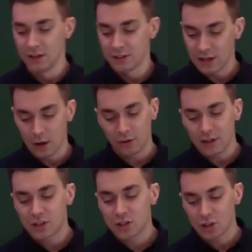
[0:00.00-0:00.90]
So
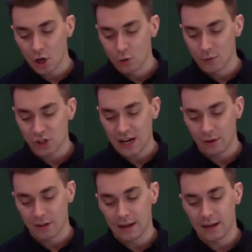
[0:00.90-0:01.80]
there's so much
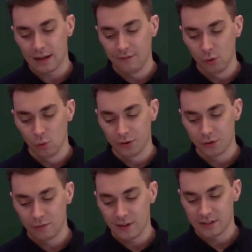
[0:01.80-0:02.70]
out there if you want
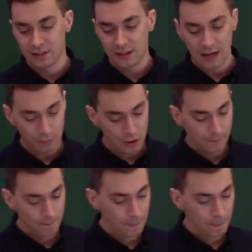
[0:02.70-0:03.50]
to invest in a camera.